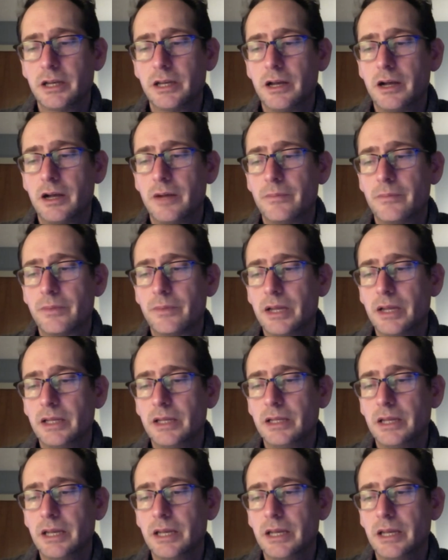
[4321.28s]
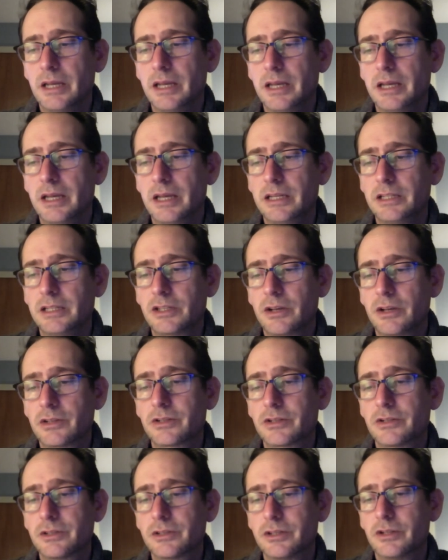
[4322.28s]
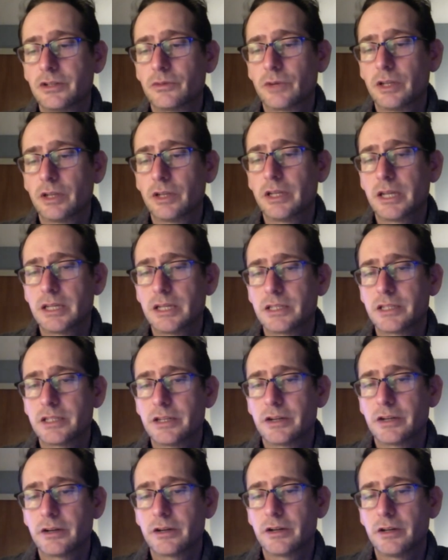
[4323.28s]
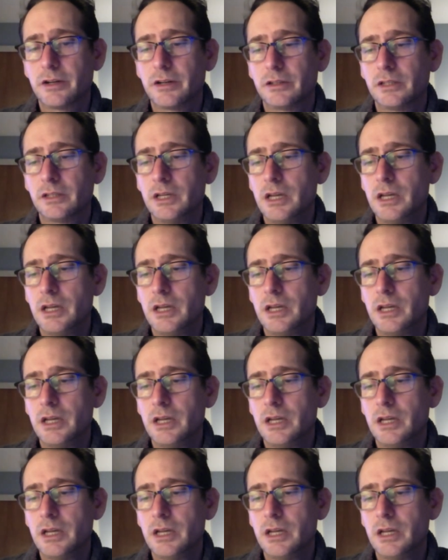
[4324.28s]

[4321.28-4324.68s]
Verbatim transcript: Um, it it is also still really considered a